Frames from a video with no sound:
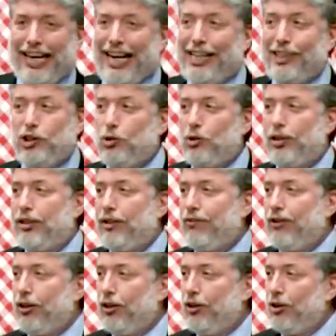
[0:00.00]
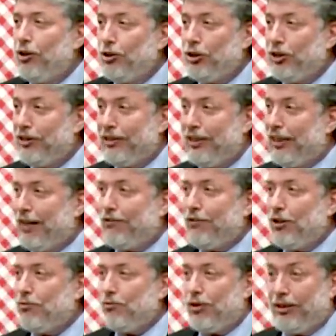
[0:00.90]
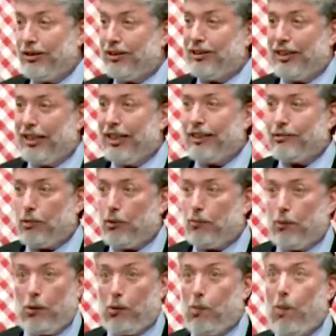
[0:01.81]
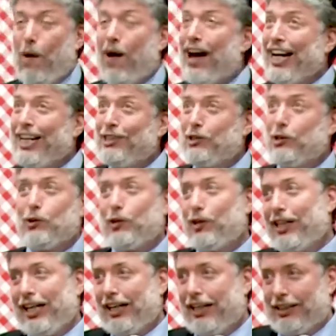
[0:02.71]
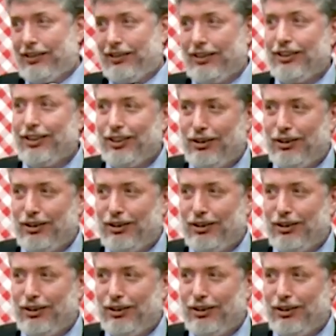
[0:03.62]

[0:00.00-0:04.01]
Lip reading: and draw a different conclusion, then everyone is going to ask, well, but why do they?